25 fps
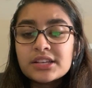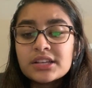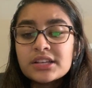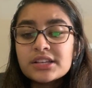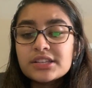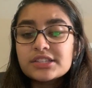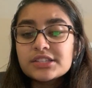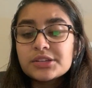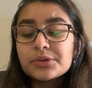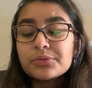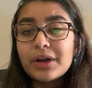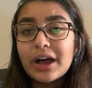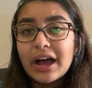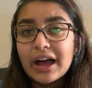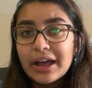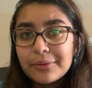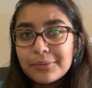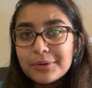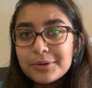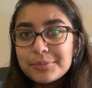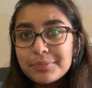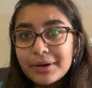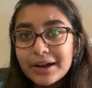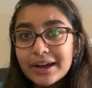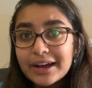So I
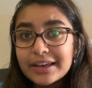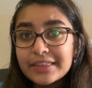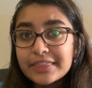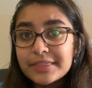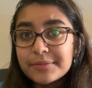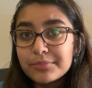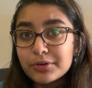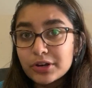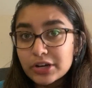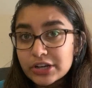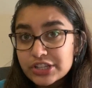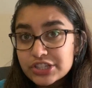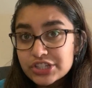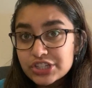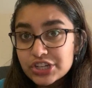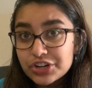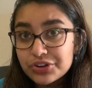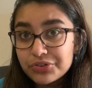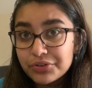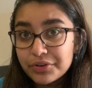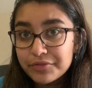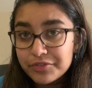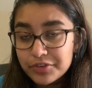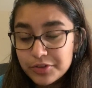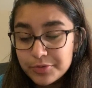would buy the Princeton
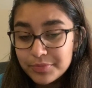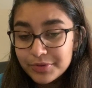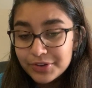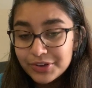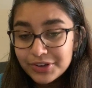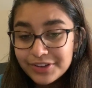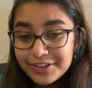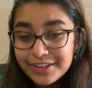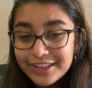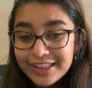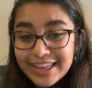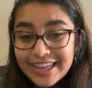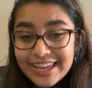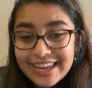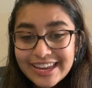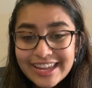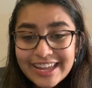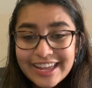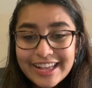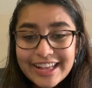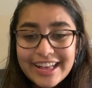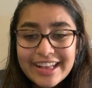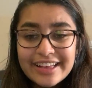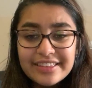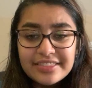Review book,
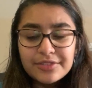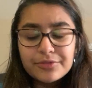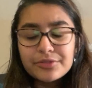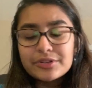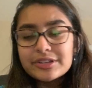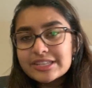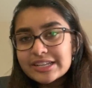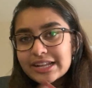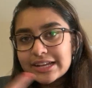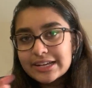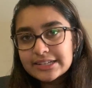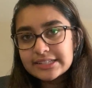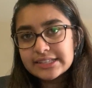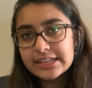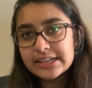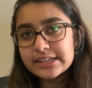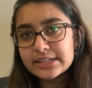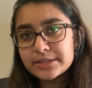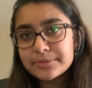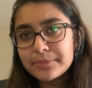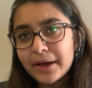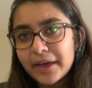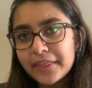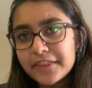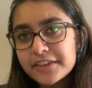and the reason I say
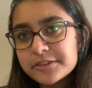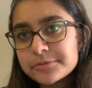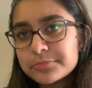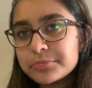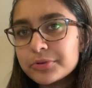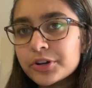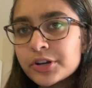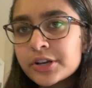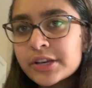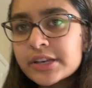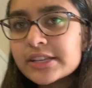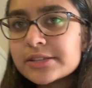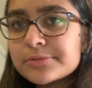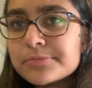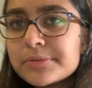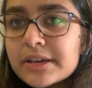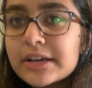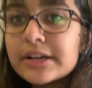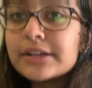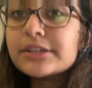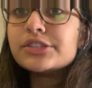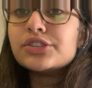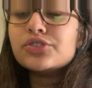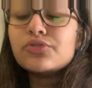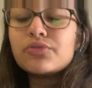to buy this book is
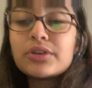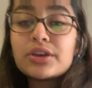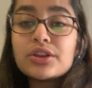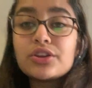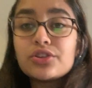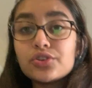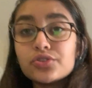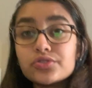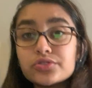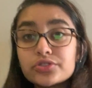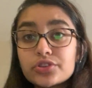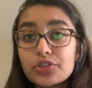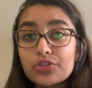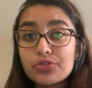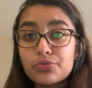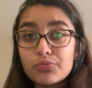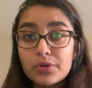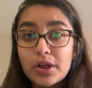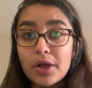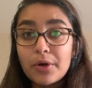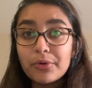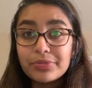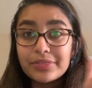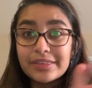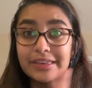because you can use it
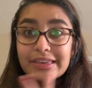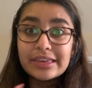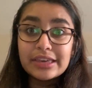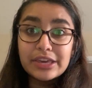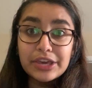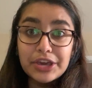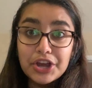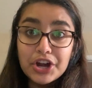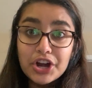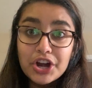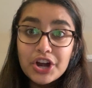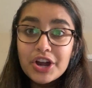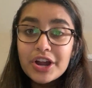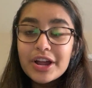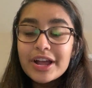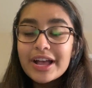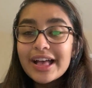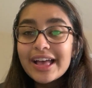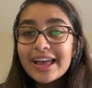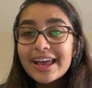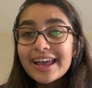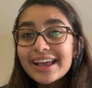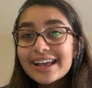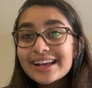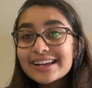throughout the year,
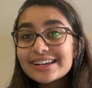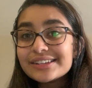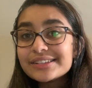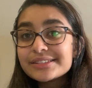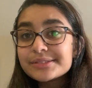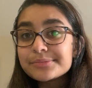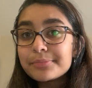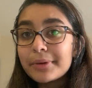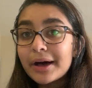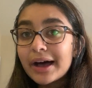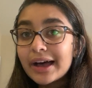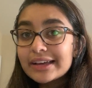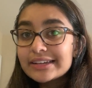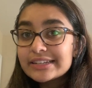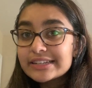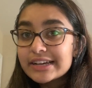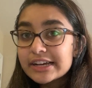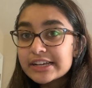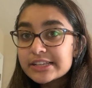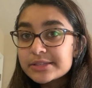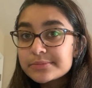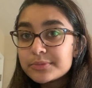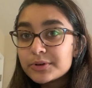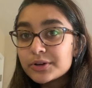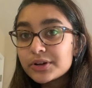because my
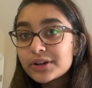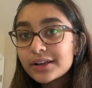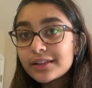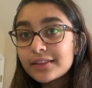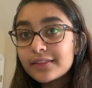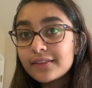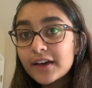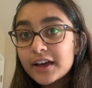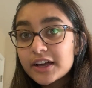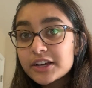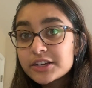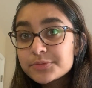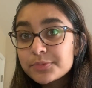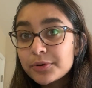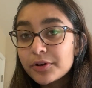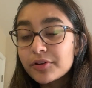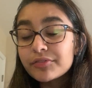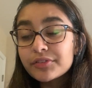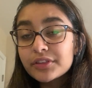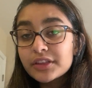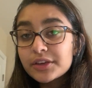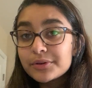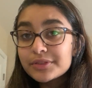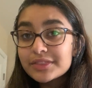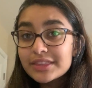textbook aligned
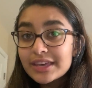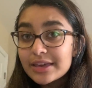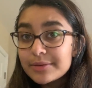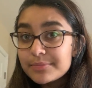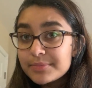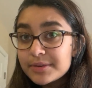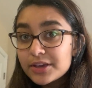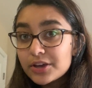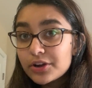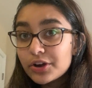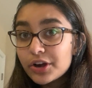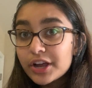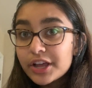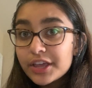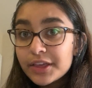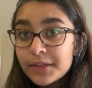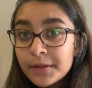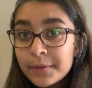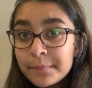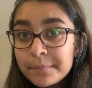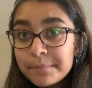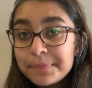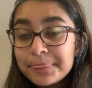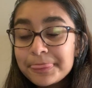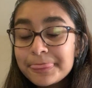perfectly with the AP
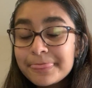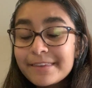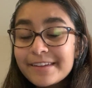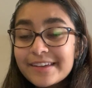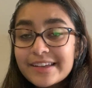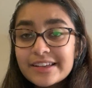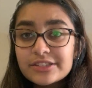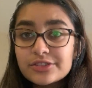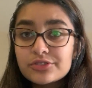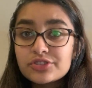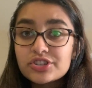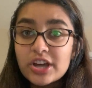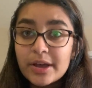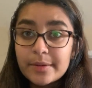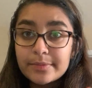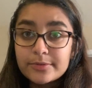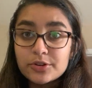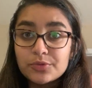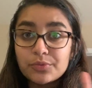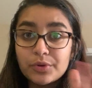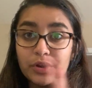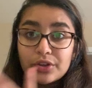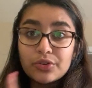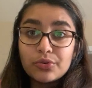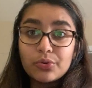curriculum. So chapter
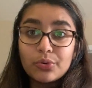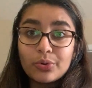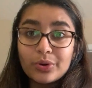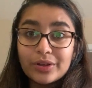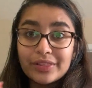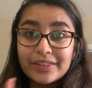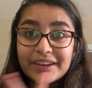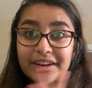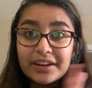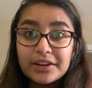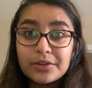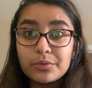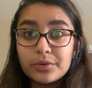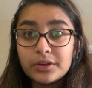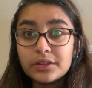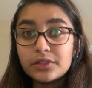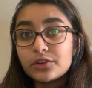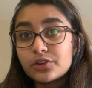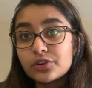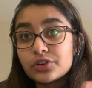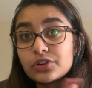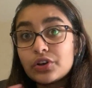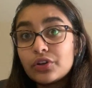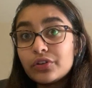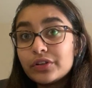1 correlated, we
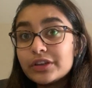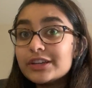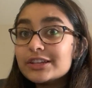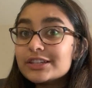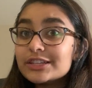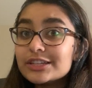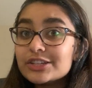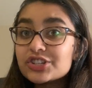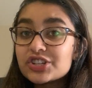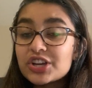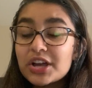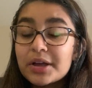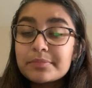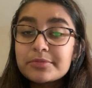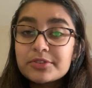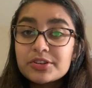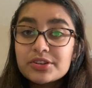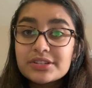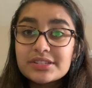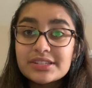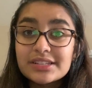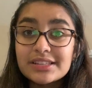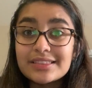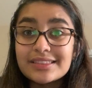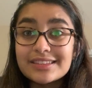learned all 18
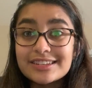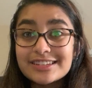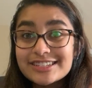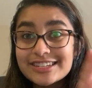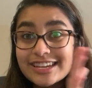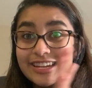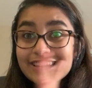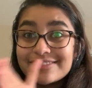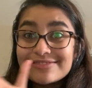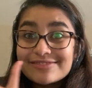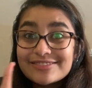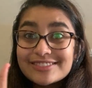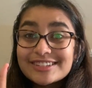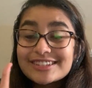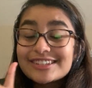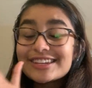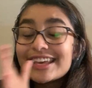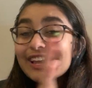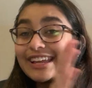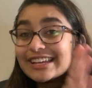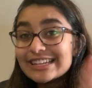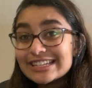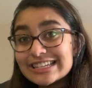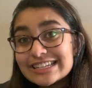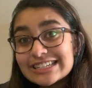chapters, and the
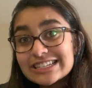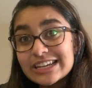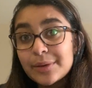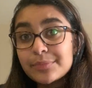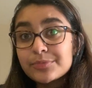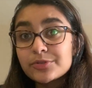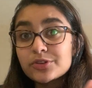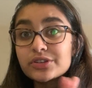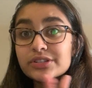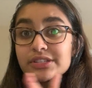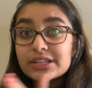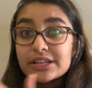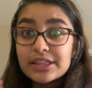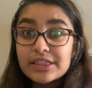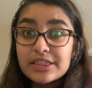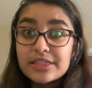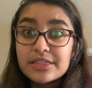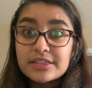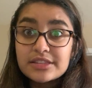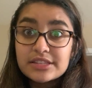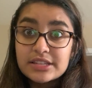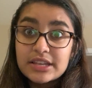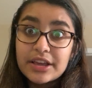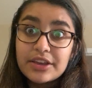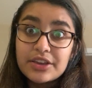18 chapters in
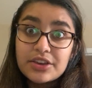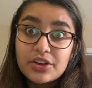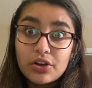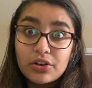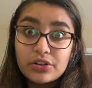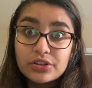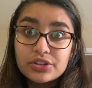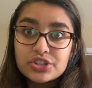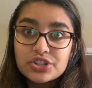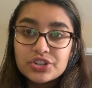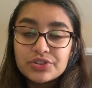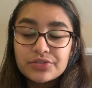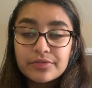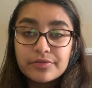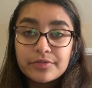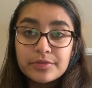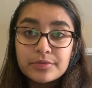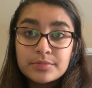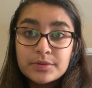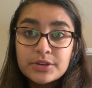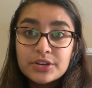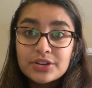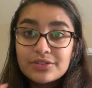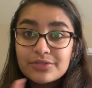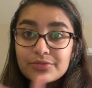the psychology review
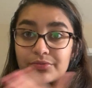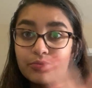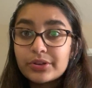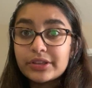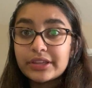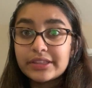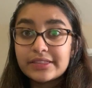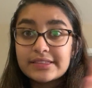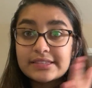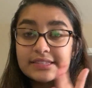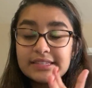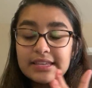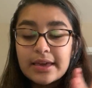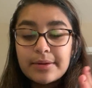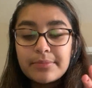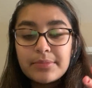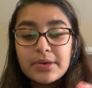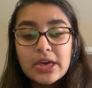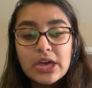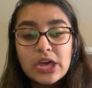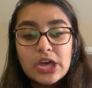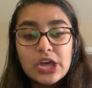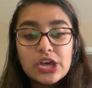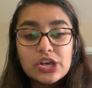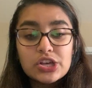book were like the same.
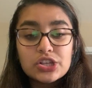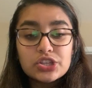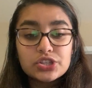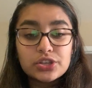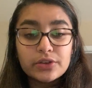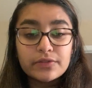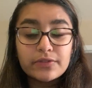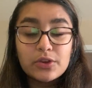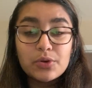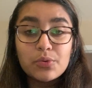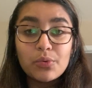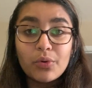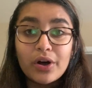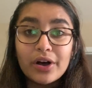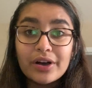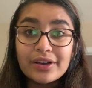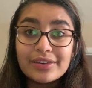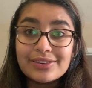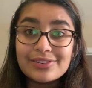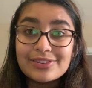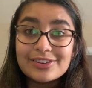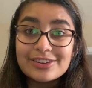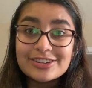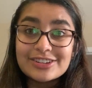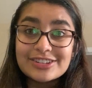So if you want,
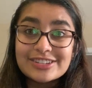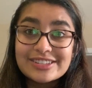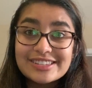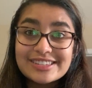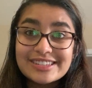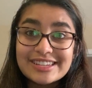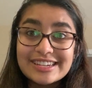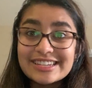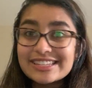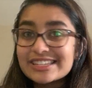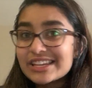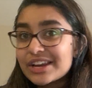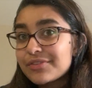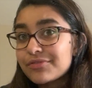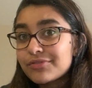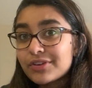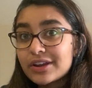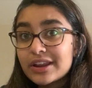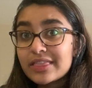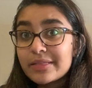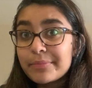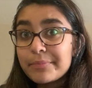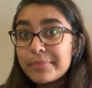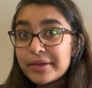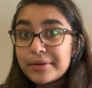you can just, instead of
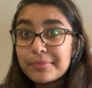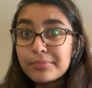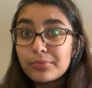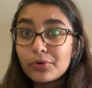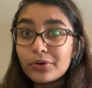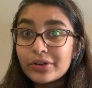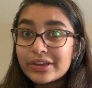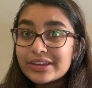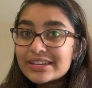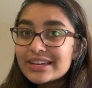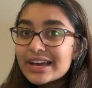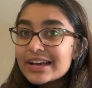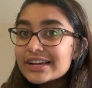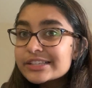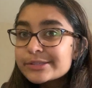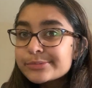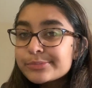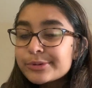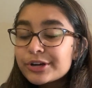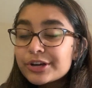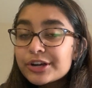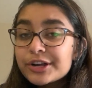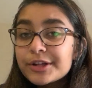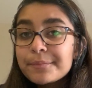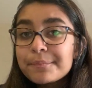reading the big bulky
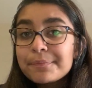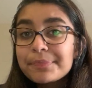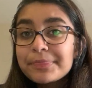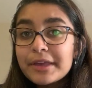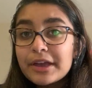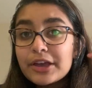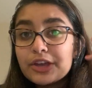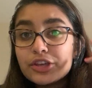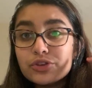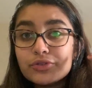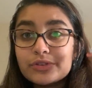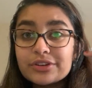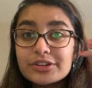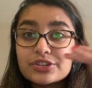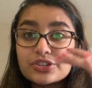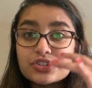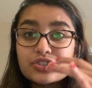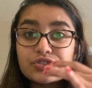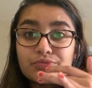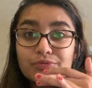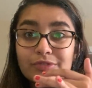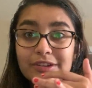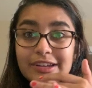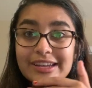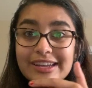textbook, you can
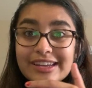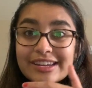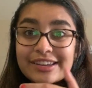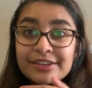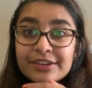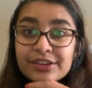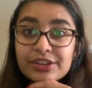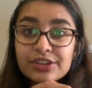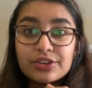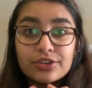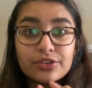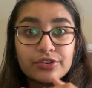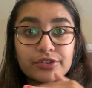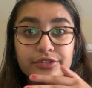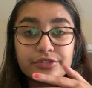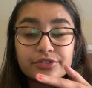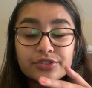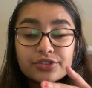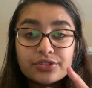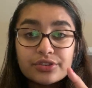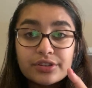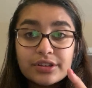just read your